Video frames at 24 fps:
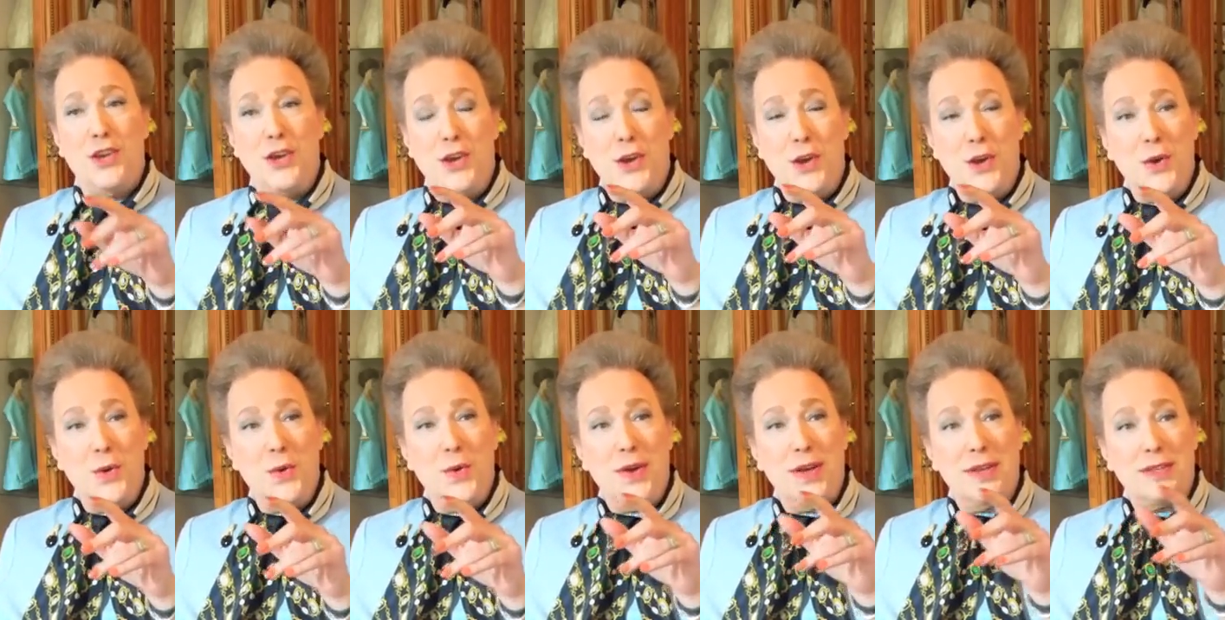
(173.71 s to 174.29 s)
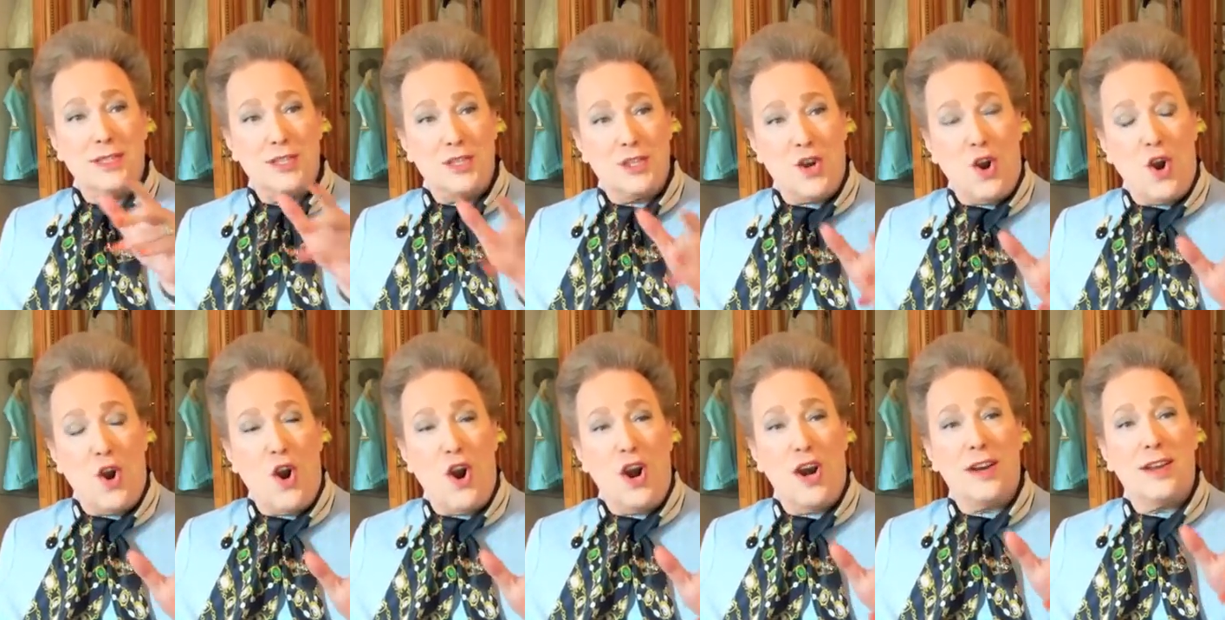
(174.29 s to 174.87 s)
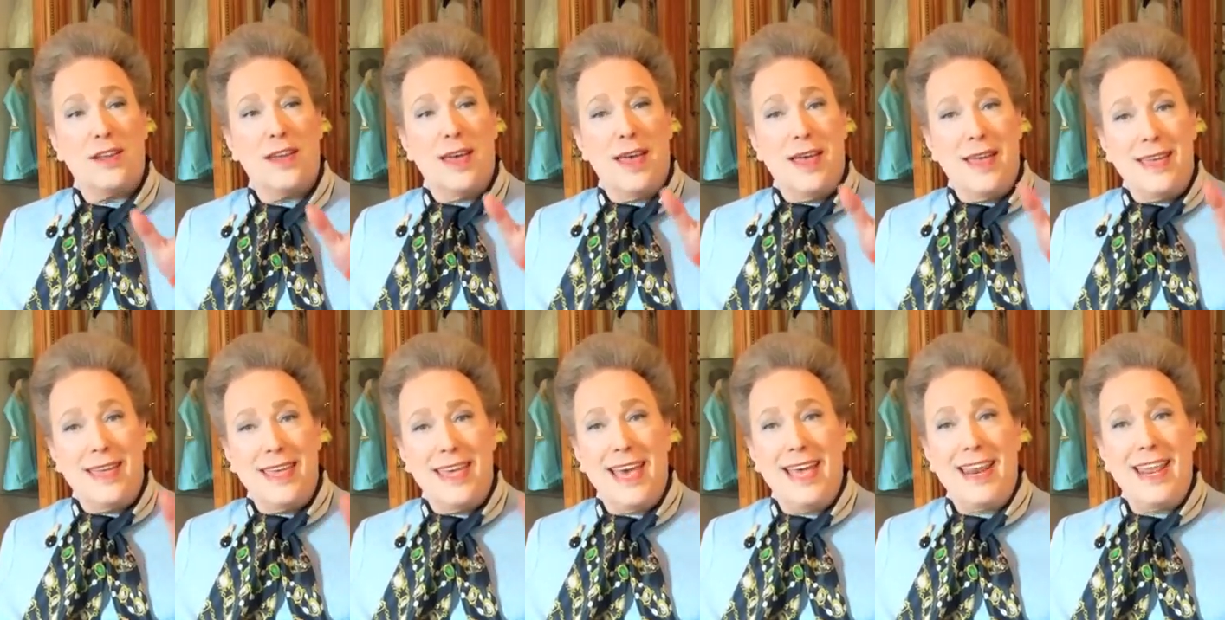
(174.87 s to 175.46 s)
to start
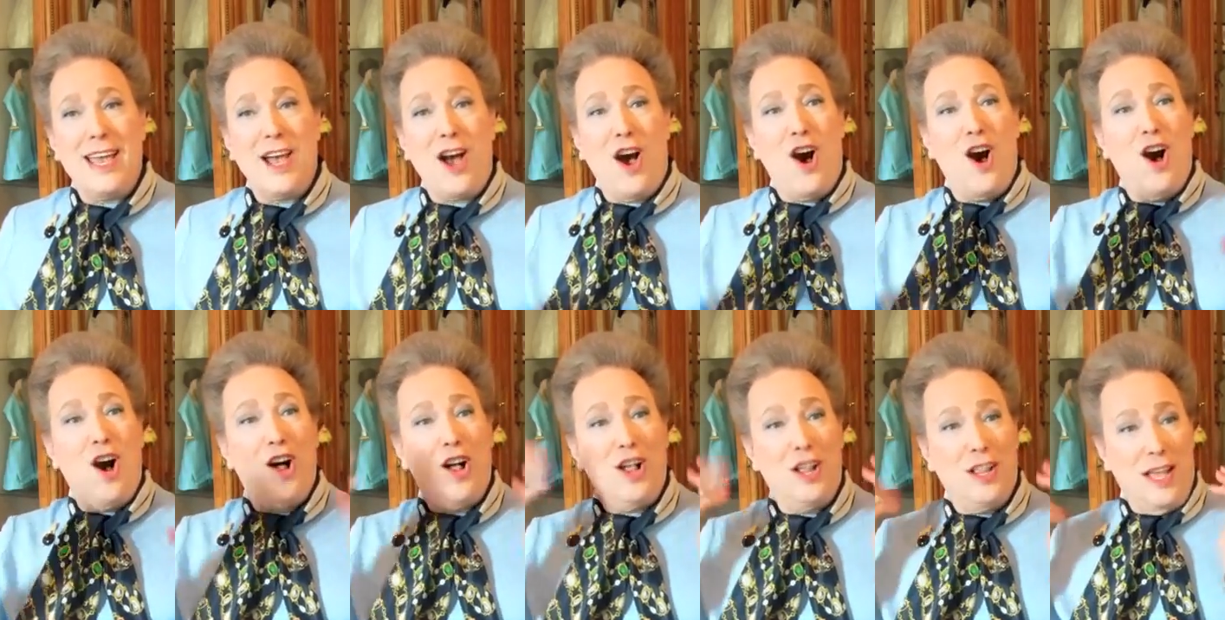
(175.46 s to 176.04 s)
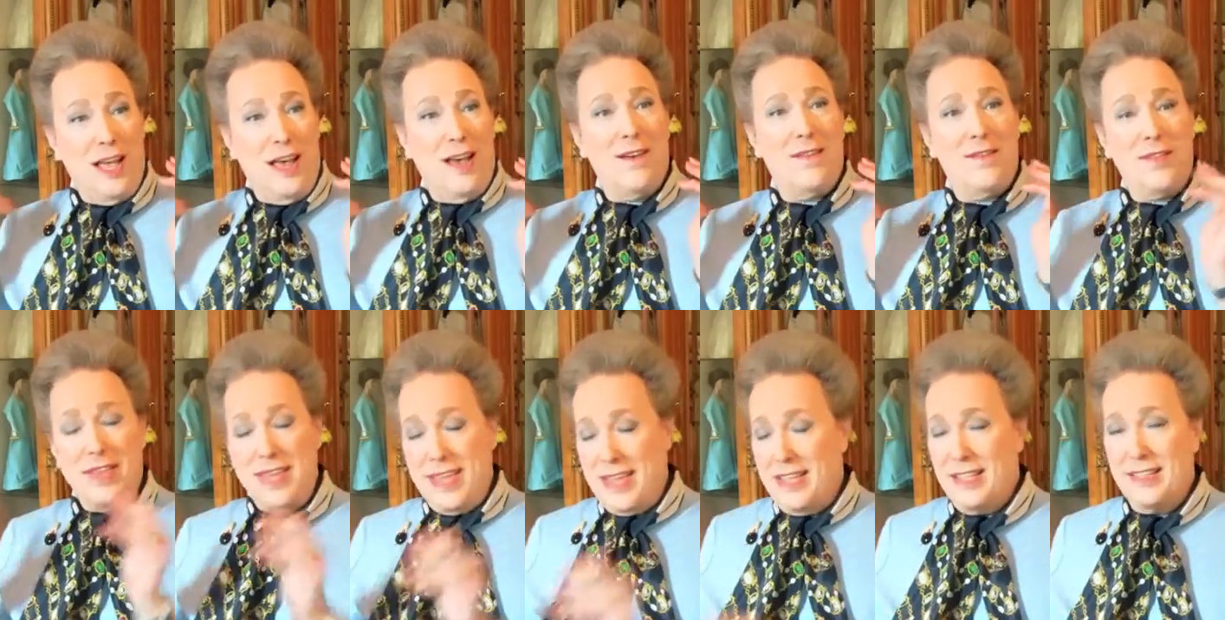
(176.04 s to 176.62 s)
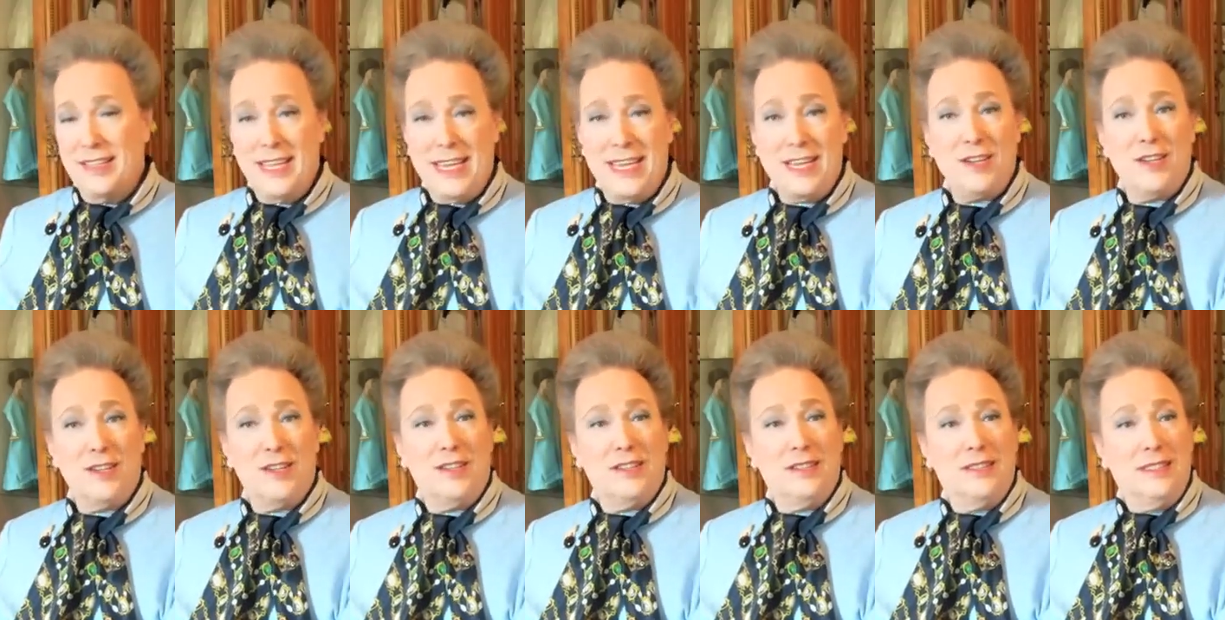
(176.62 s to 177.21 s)
getting all of the
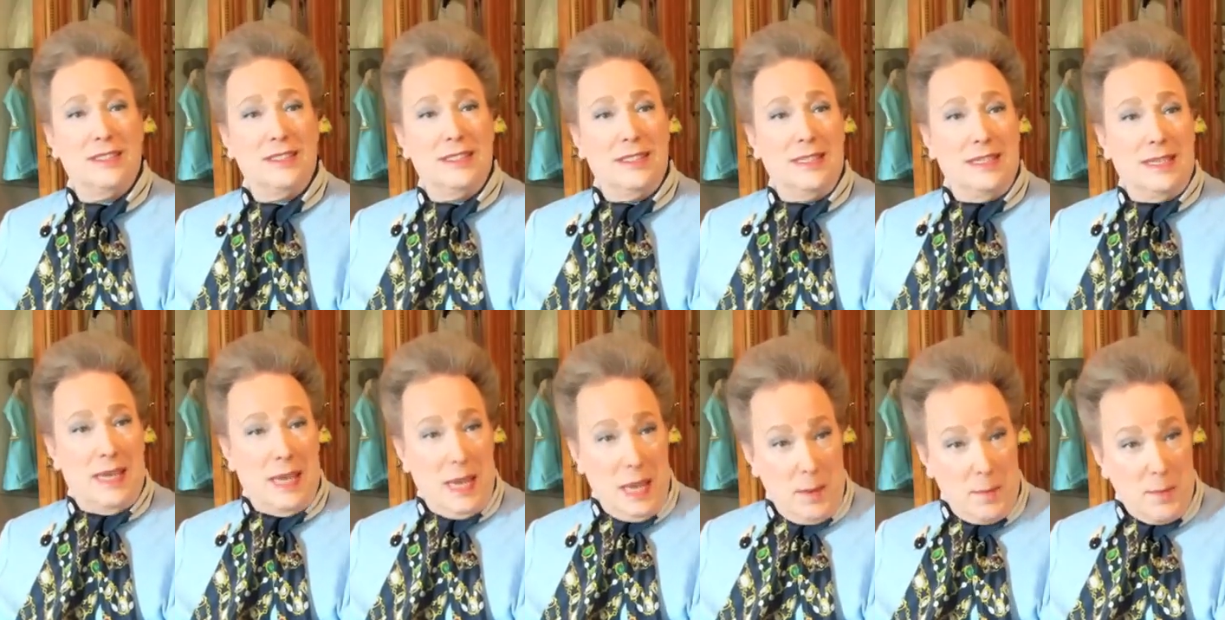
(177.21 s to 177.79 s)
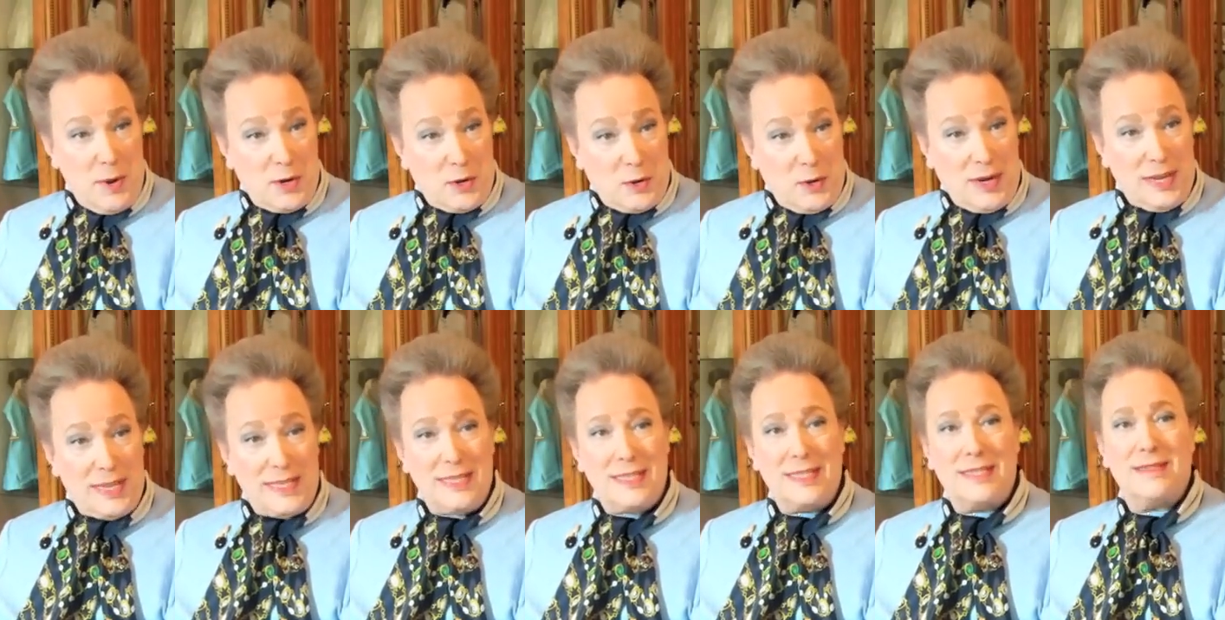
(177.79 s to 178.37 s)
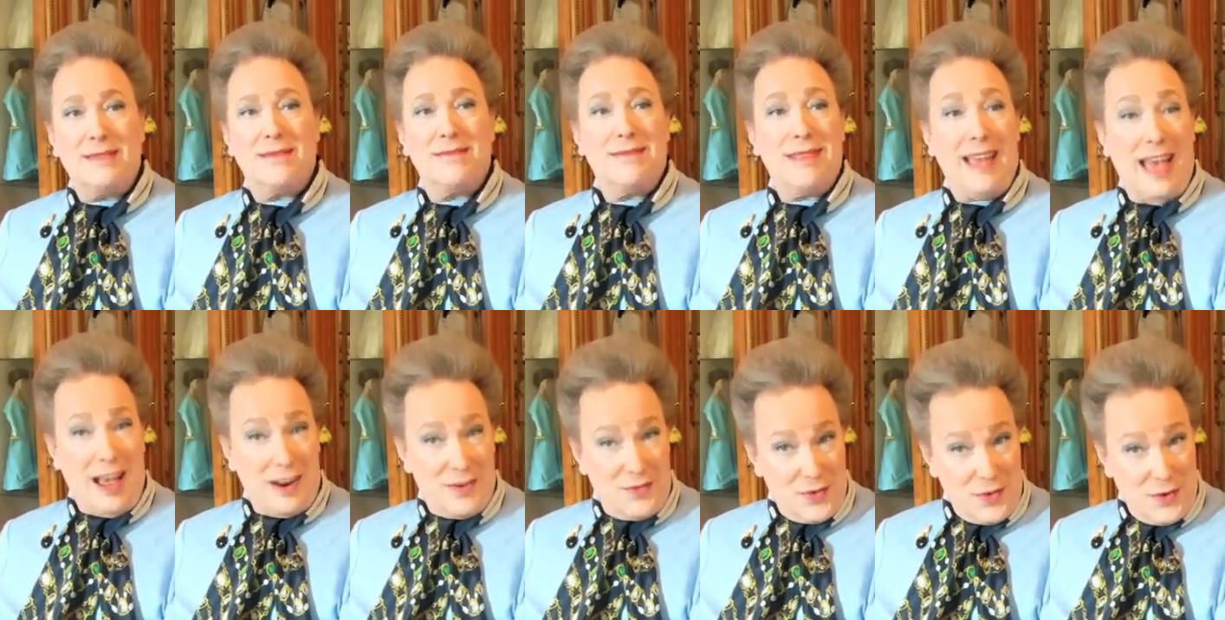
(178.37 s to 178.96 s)
illegal immigrants
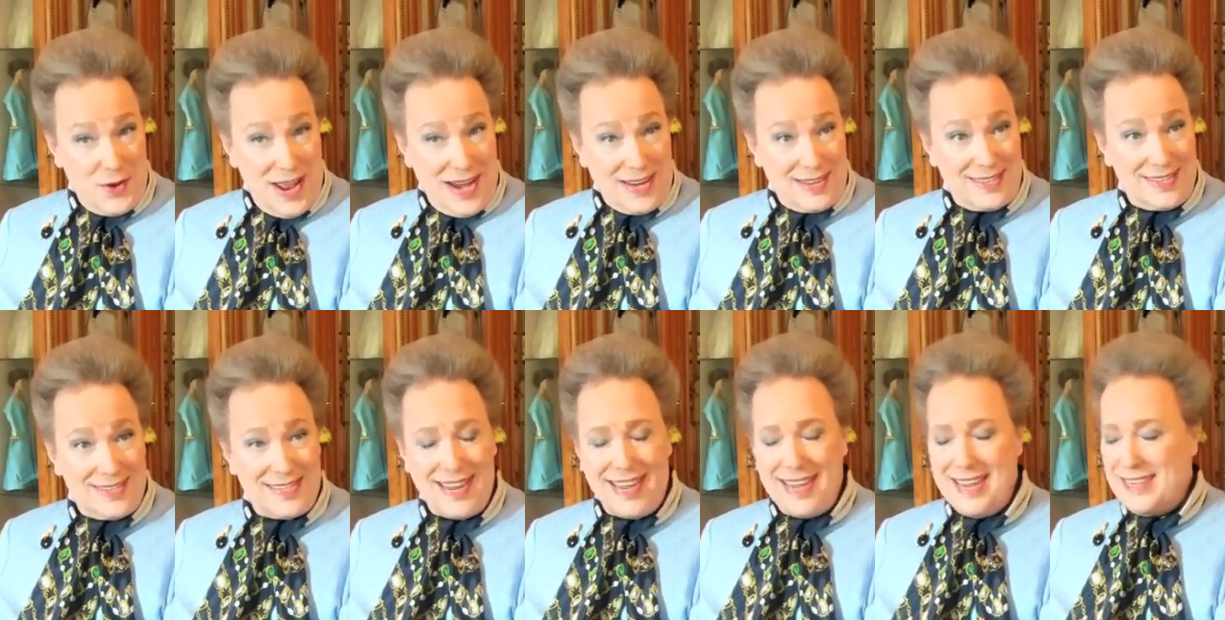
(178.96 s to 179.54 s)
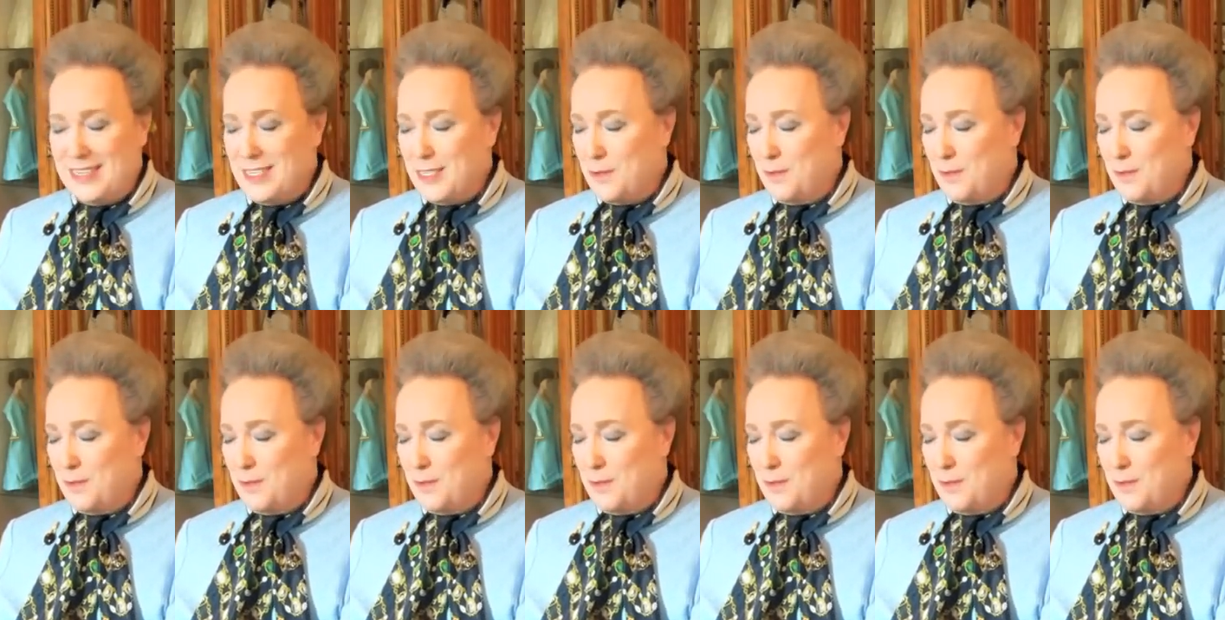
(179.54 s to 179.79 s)
out of the United States.